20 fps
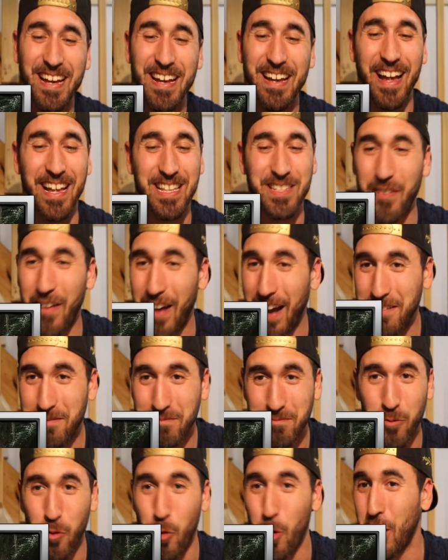That's fine.
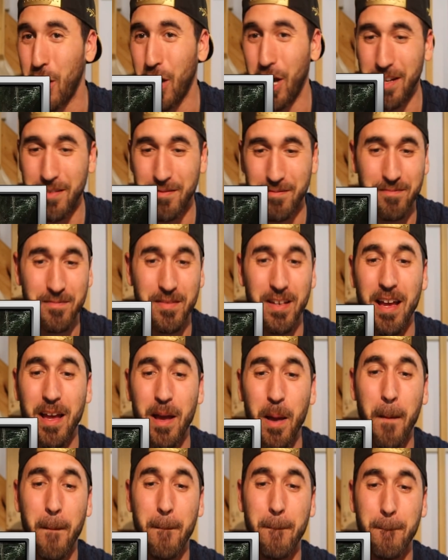We're good.
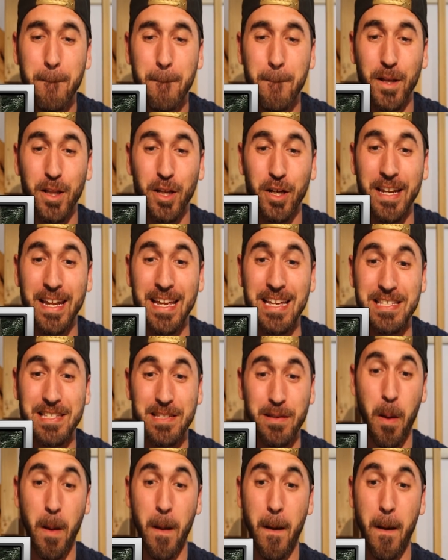But look at this.